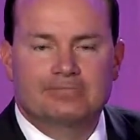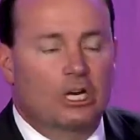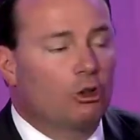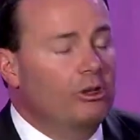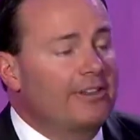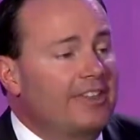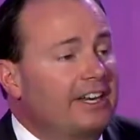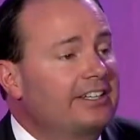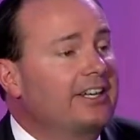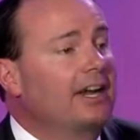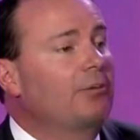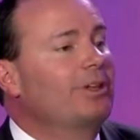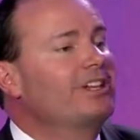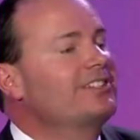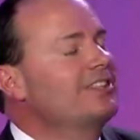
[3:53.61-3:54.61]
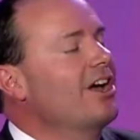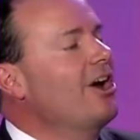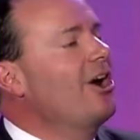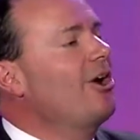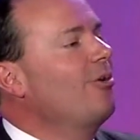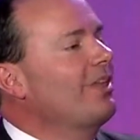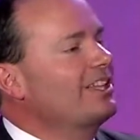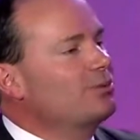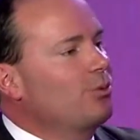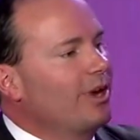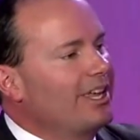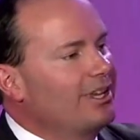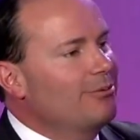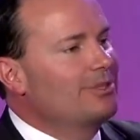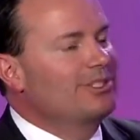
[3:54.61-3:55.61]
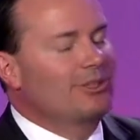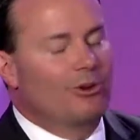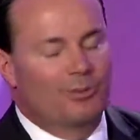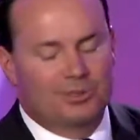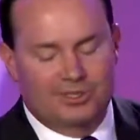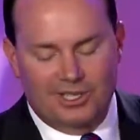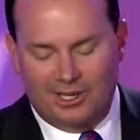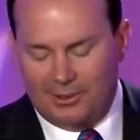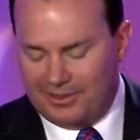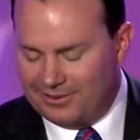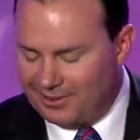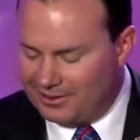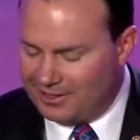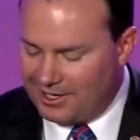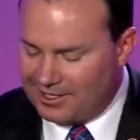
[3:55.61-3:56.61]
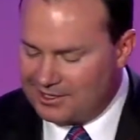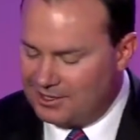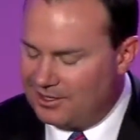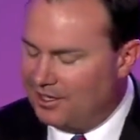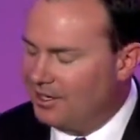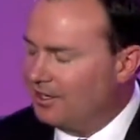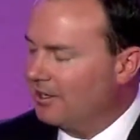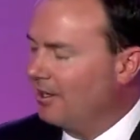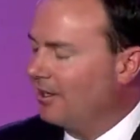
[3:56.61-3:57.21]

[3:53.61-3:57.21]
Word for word: And only then did I realize, oh, that's why he was so upset about the desk thing.